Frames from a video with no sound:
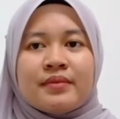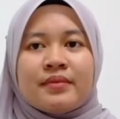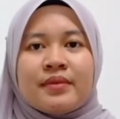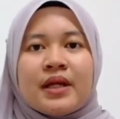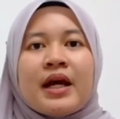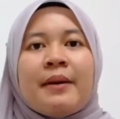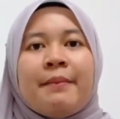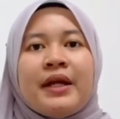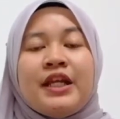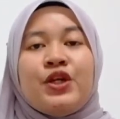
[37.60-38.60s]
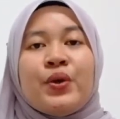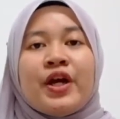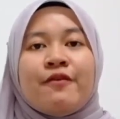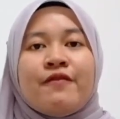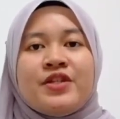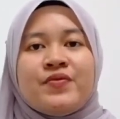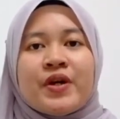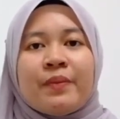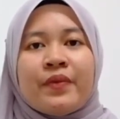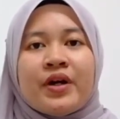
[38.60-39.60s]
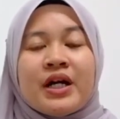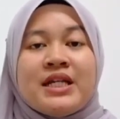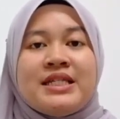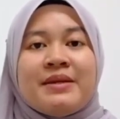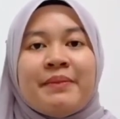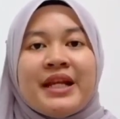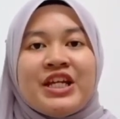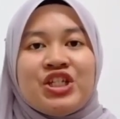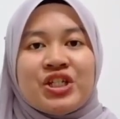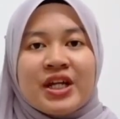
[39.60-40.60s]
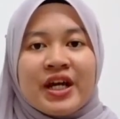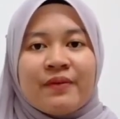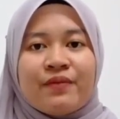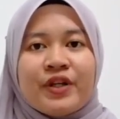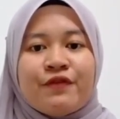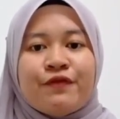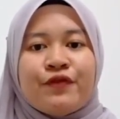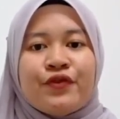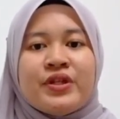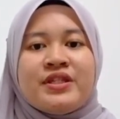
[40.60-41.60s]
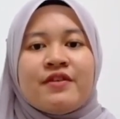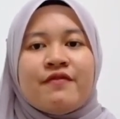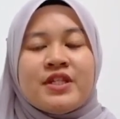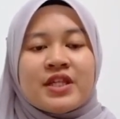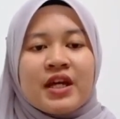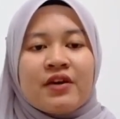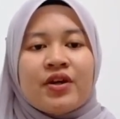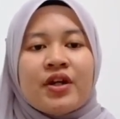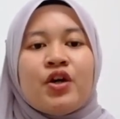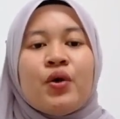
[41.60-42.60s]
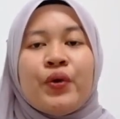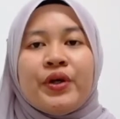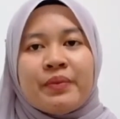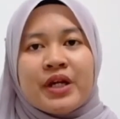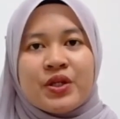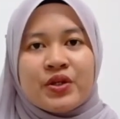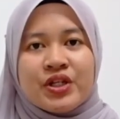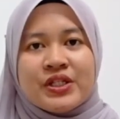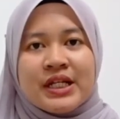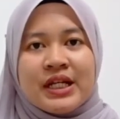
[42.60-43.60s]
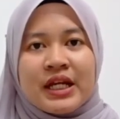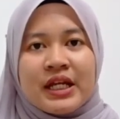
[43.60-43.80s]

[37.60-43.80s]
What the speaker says: Malindo Airways Rambraha is a Malaysian hybrid full-service carrier owned by Indonesian Lion Air Group,